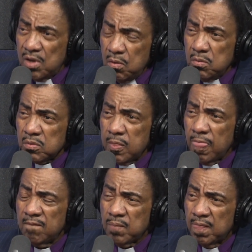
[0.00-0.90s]
old,
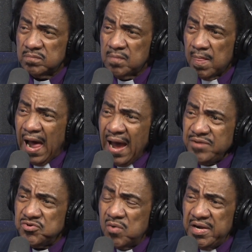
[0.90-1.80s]
I
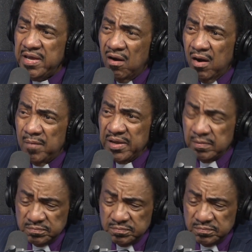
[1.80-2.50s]
joined the Army.